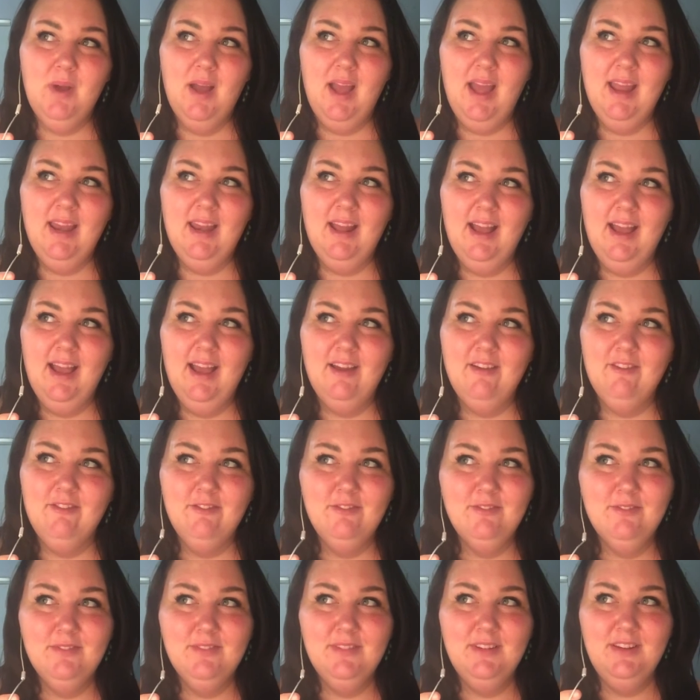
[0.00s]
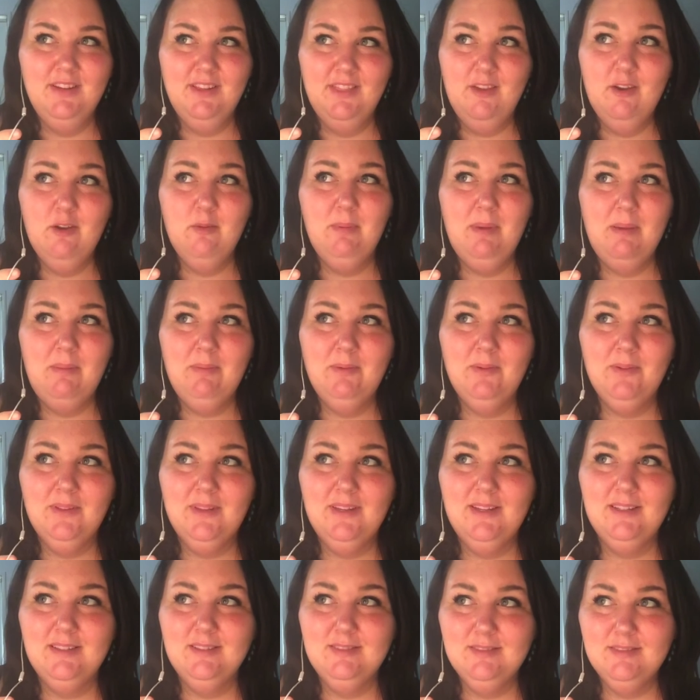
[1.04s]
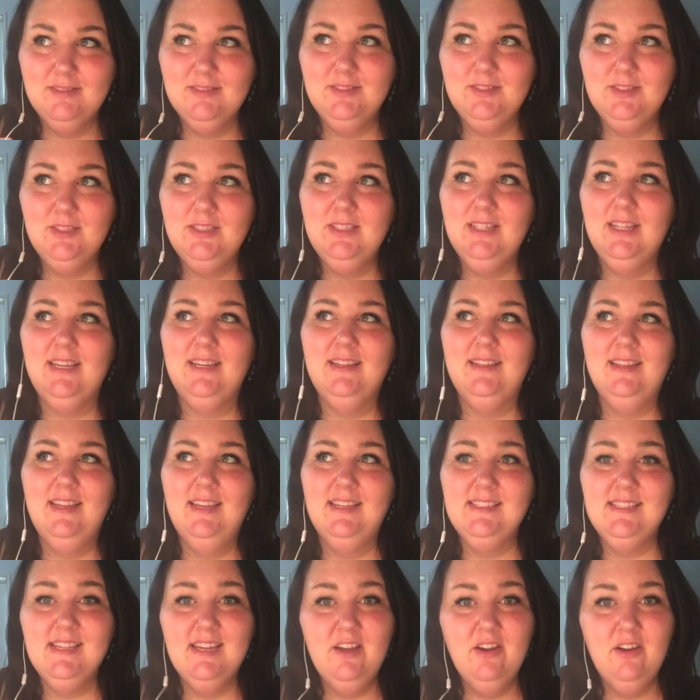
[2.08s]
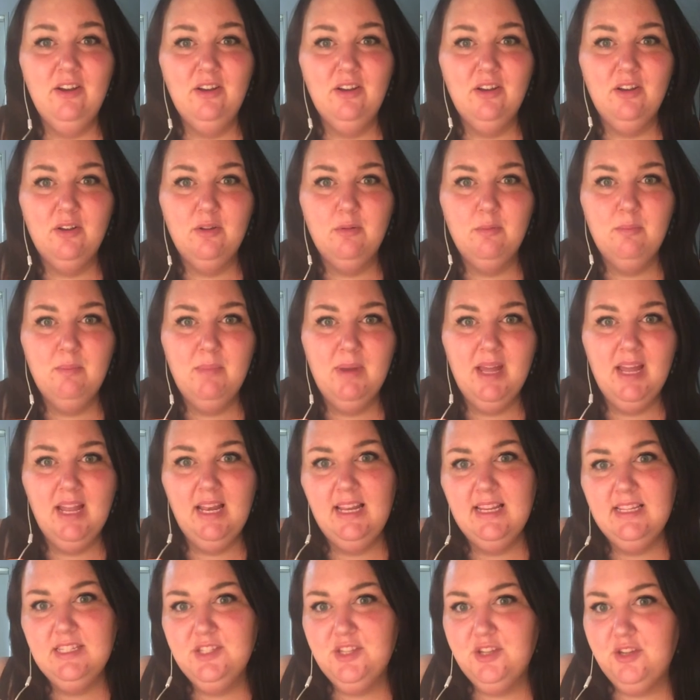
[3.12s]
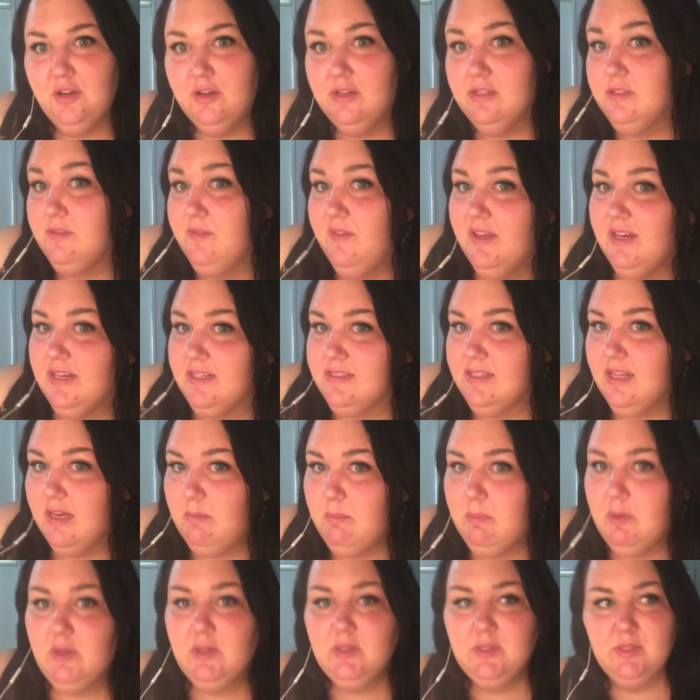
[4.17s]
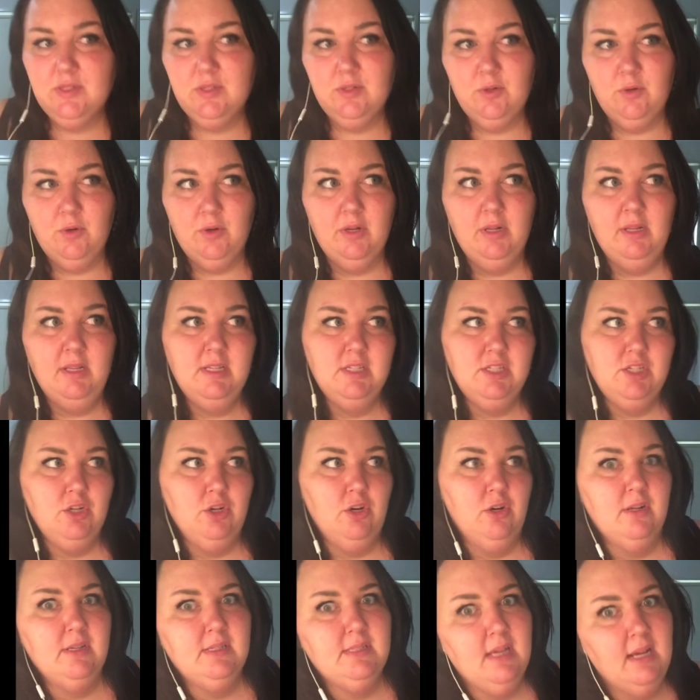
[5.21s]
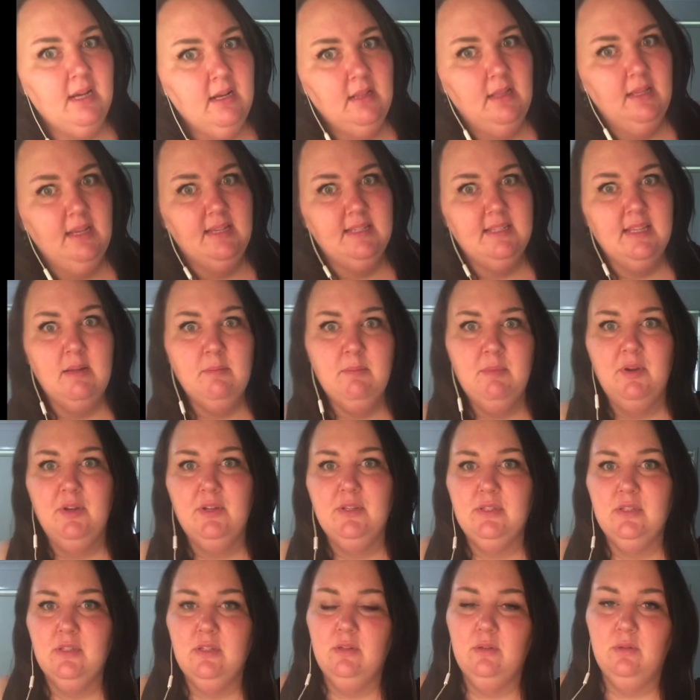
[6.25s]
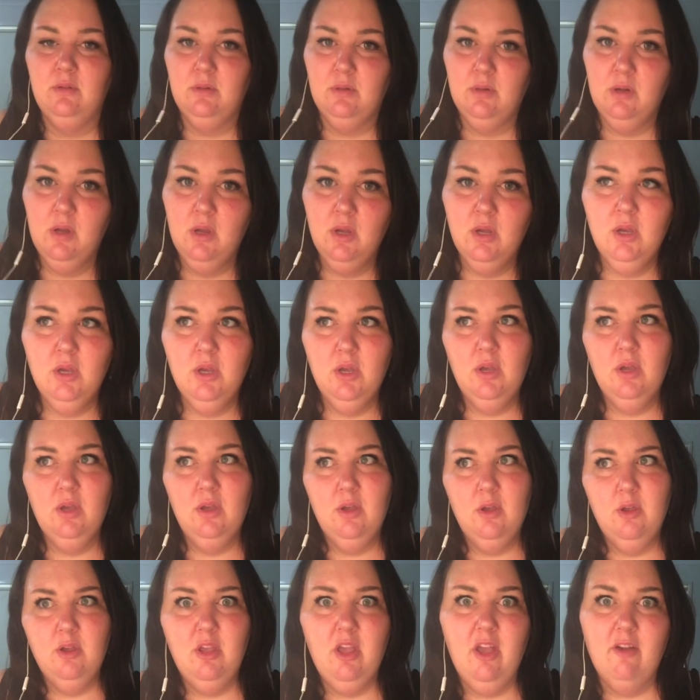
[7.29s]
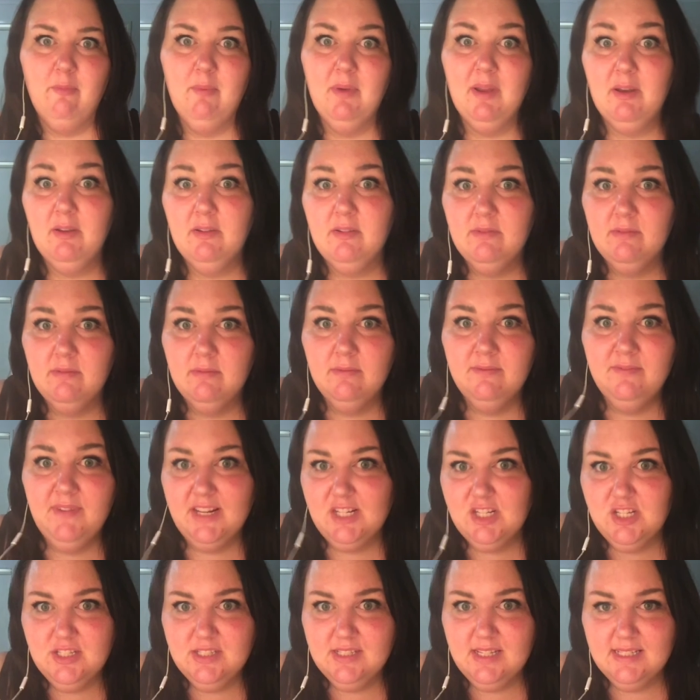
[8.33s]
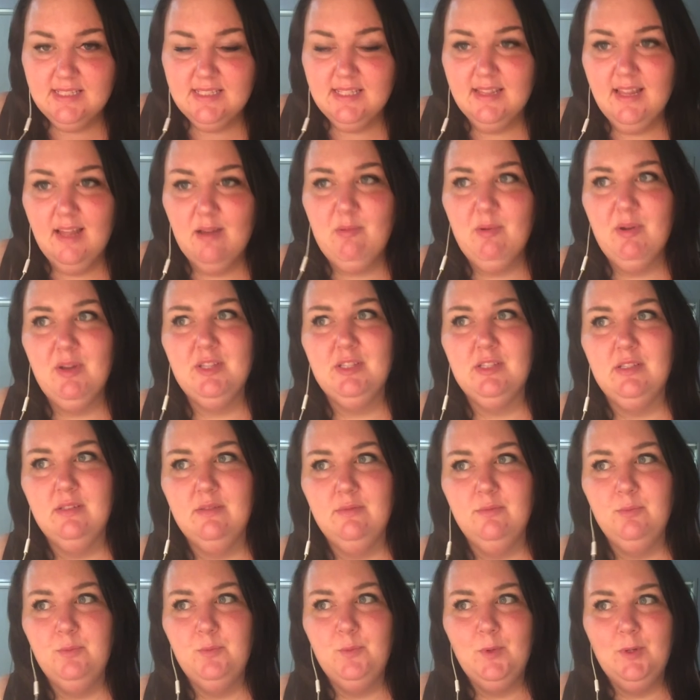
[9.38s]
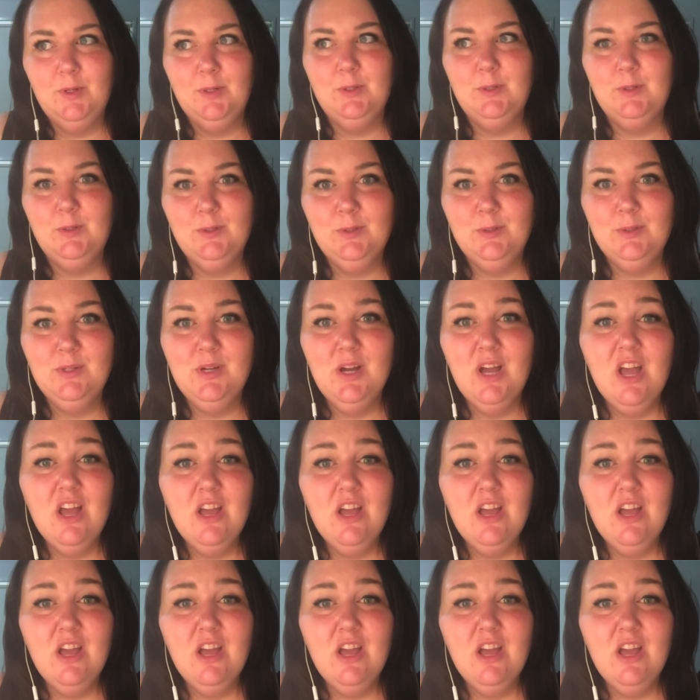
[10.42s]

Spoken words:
and I have, there are people that do that. They say, oh, but at least you're not as fat as that person, or at least you're not as ugly as that person, or you have better fashion sense than that person. Well,